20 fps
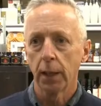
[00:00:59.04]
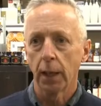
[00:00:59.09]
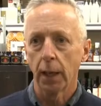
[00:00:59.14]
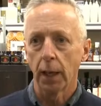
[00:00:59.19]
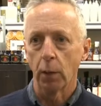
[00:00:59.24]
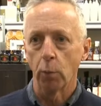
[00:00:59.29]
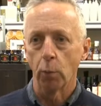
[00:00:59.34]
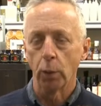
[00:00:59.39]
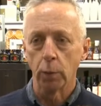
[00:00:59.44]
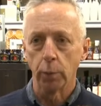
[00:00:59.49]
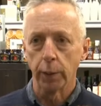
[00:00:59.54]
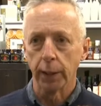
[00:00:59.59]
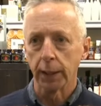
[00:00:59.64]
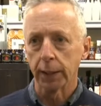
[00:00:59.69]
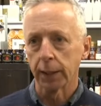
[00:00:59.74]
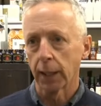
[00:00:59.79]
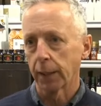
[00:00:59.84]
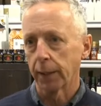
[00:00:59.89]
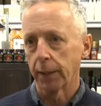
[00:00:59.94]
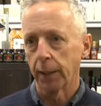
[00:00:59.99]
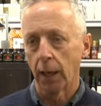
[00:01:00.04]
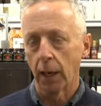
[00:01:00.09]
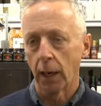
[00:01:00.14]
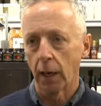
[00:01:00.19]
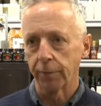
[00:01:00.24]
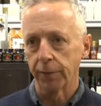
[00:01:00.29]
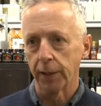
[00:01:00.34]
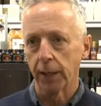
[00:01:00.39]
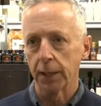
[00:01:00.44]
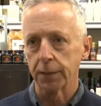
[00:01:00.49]
and when we are cut in
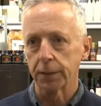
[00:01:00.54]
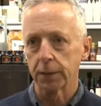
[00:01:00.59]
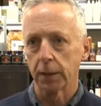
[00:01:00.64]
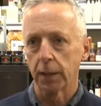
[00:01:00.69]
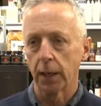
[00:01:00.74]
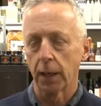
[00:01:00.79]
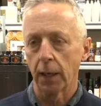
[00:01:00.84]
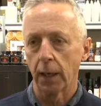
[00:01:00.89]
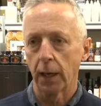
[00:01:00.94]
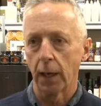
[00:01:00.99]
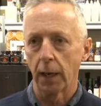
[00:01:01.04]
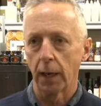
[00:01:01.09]
half, it has uh,